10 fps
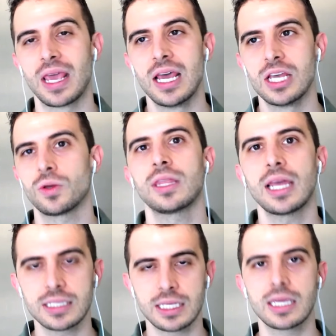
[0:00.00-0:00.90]
So I think
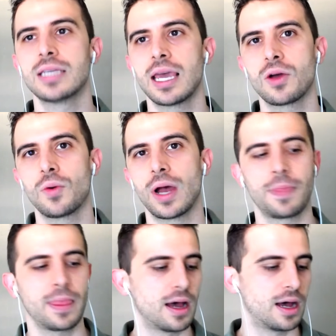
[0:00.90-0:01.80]
that's the key takeaway
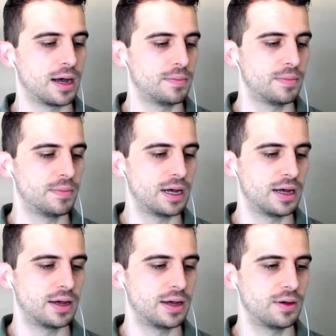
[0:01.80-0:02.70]

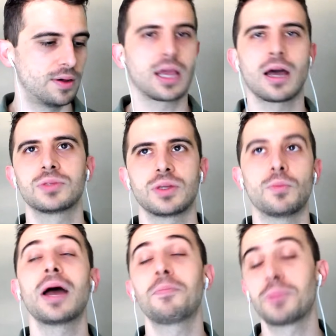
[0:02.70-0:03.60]
when it comes to
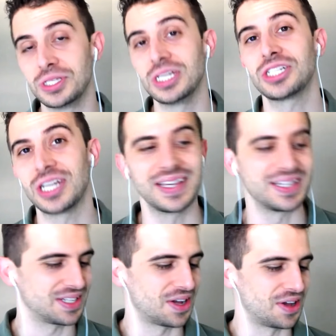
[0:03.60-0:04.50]
my position, at
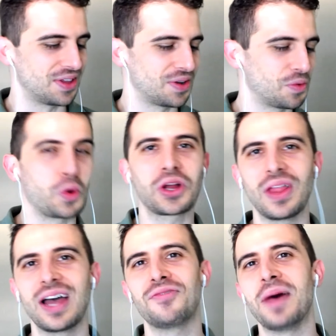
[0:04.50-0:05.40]
least, on the
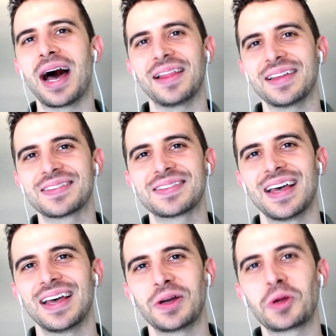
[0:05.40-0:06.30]
work-life balance
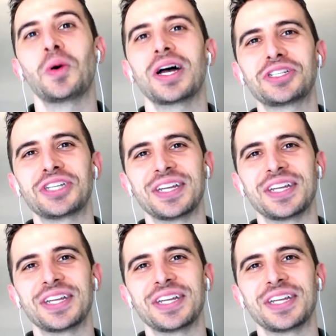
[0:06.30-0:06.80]
question.